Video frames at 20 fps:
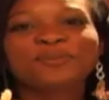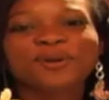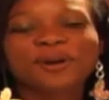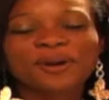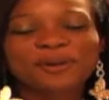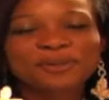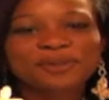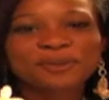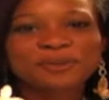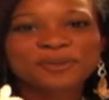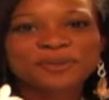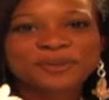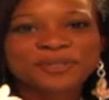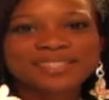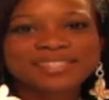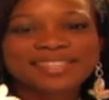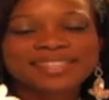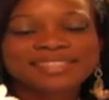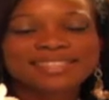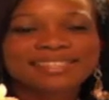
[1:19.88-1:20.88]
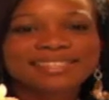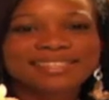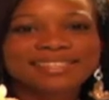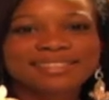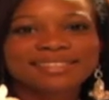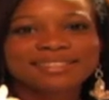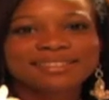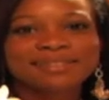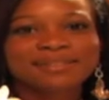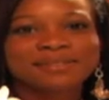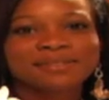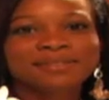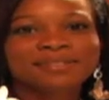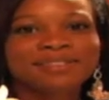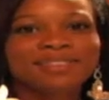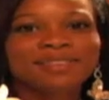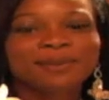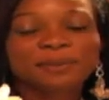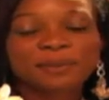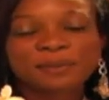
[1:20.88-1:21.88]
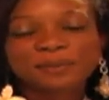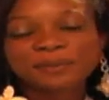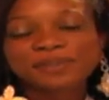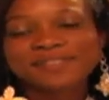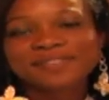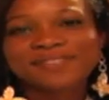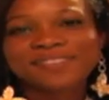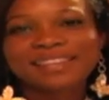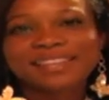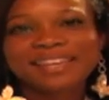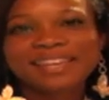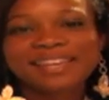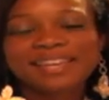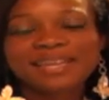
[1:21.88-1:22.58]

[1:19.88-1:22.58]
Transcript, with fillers: proudly representing the people of Lake